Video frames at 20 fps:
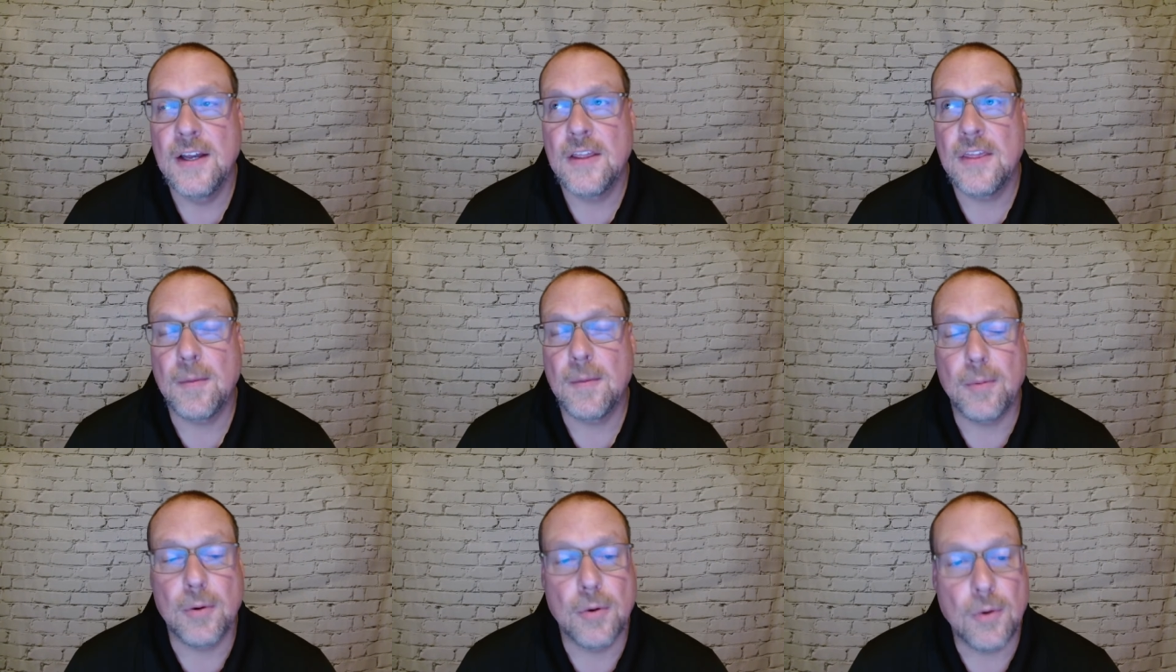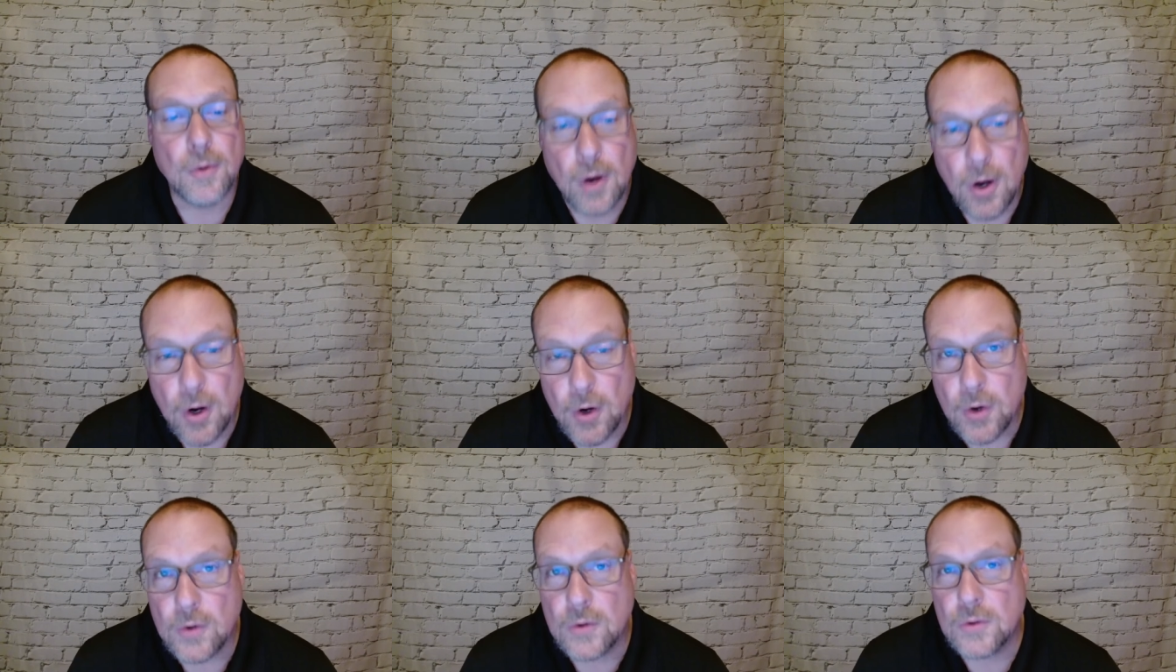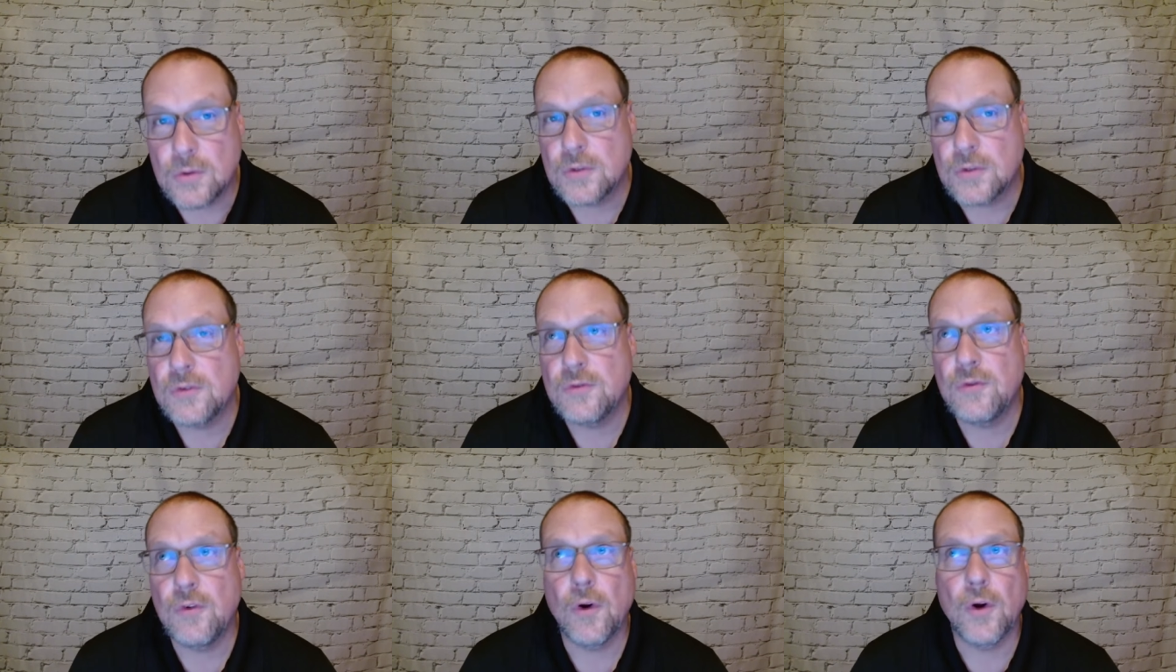the
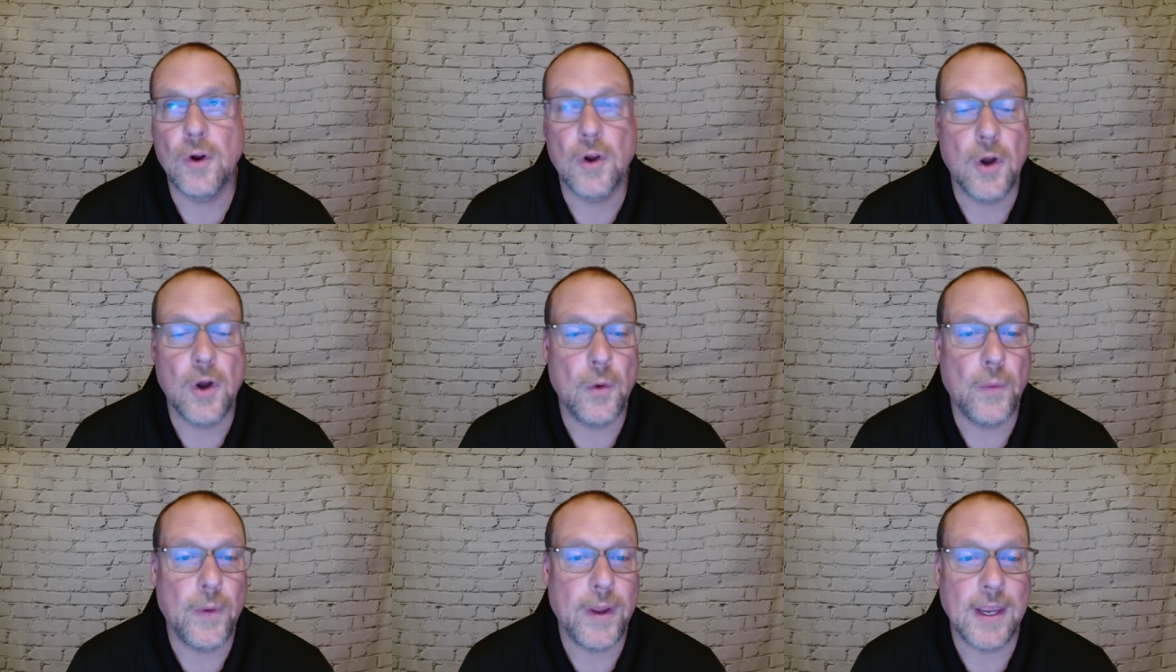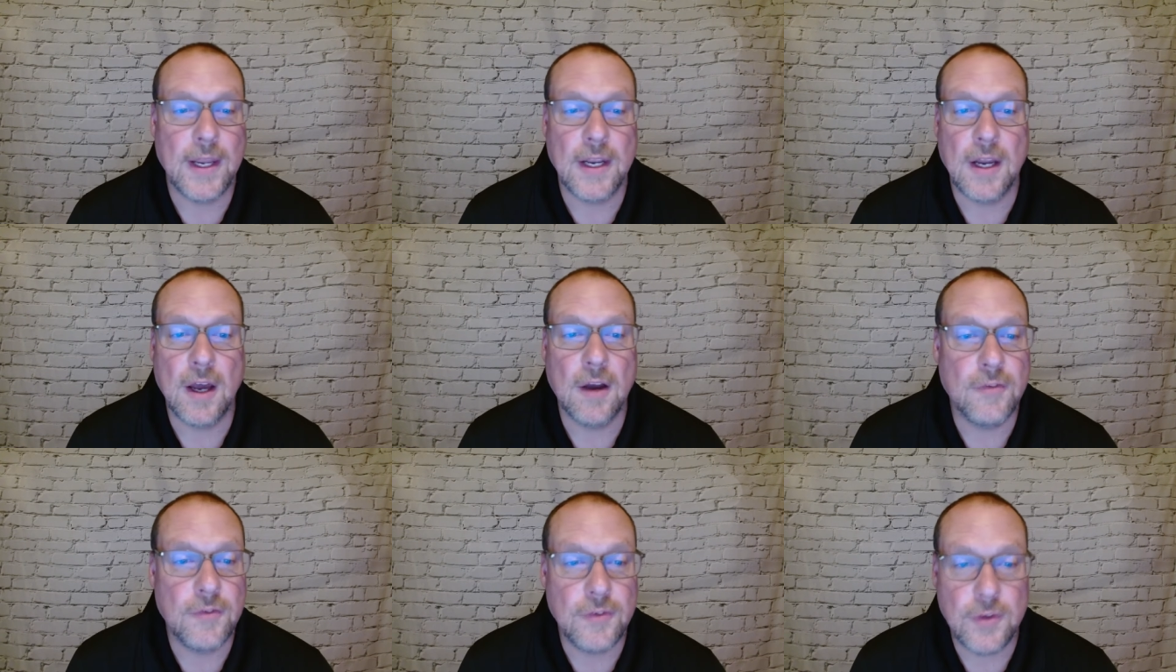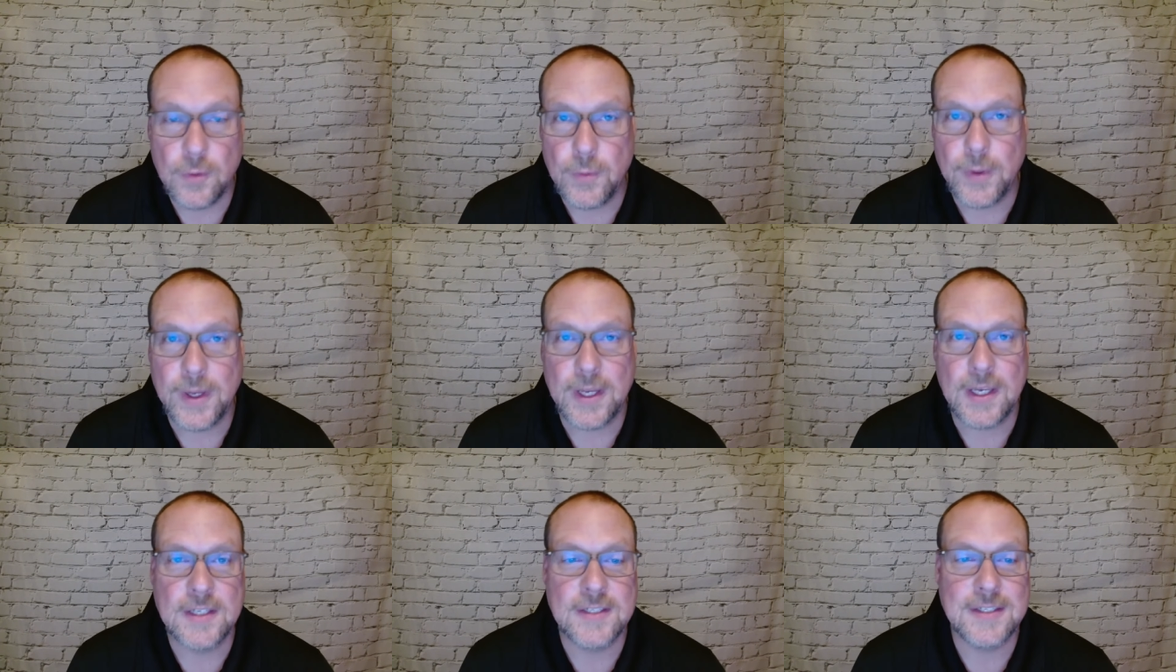pros for going a few
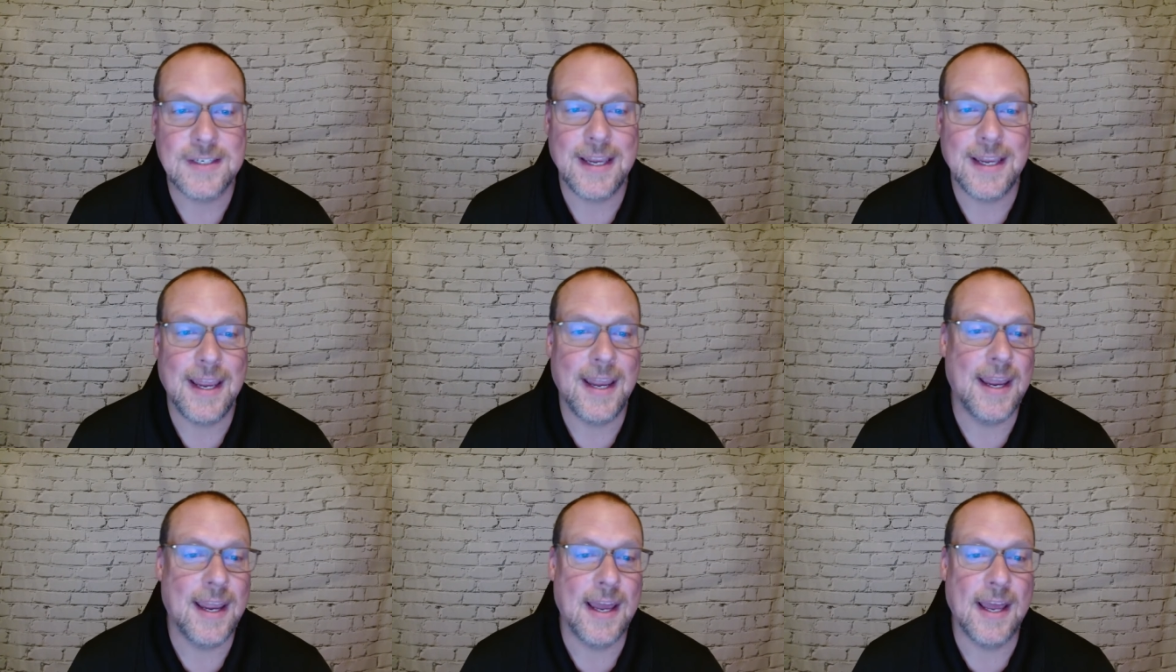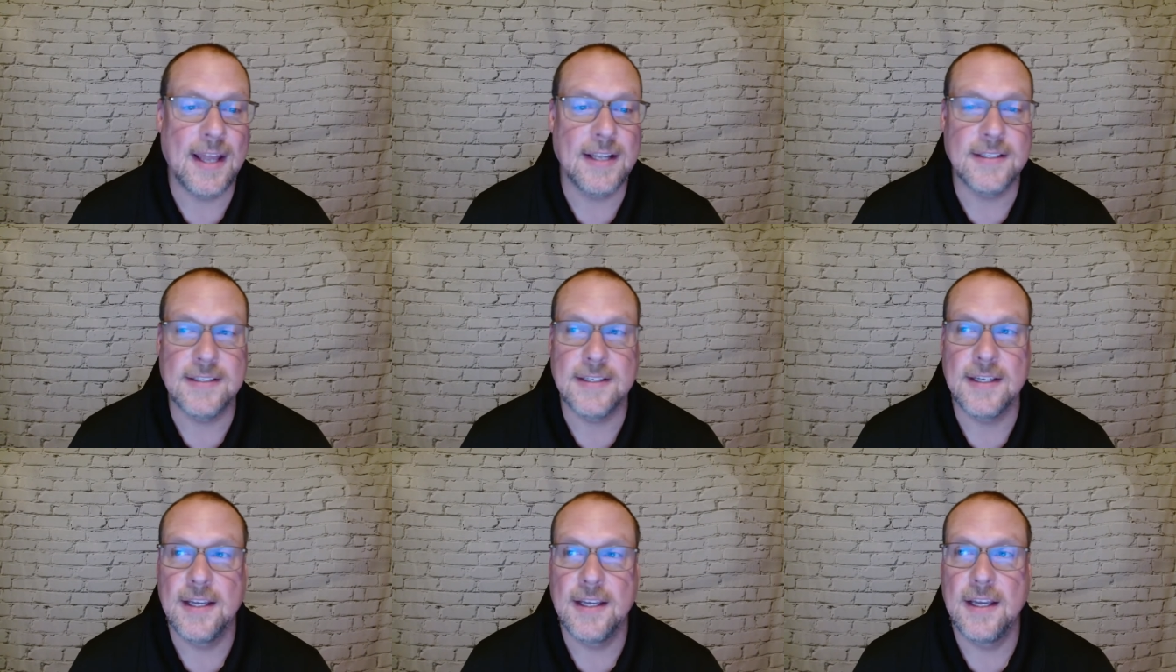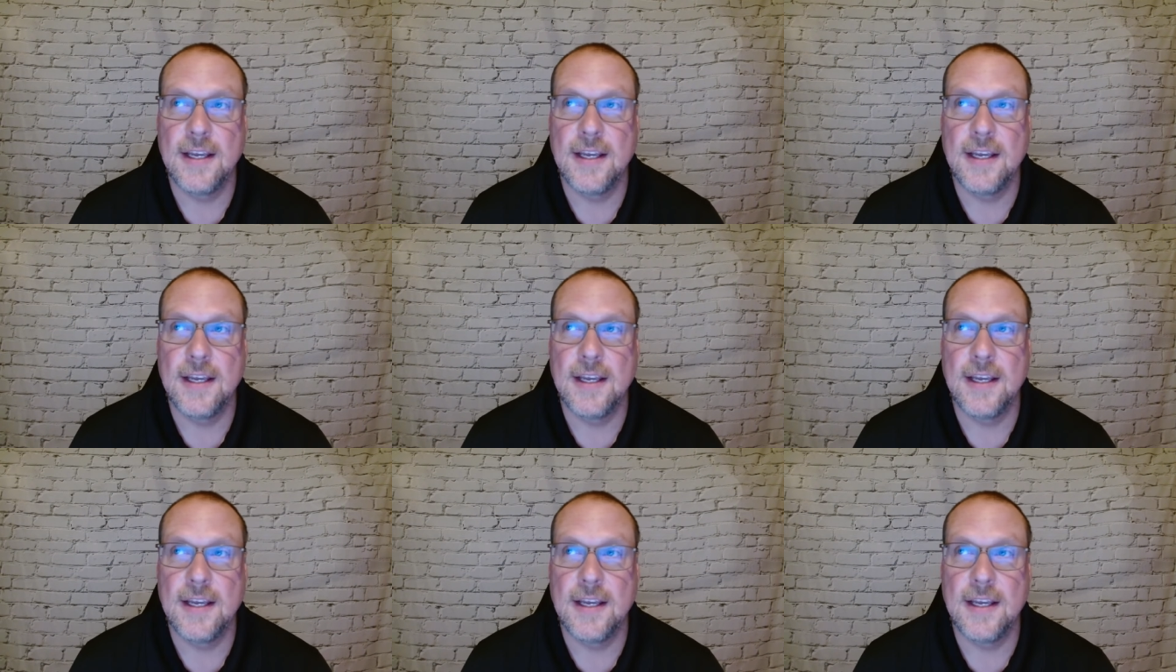weeks and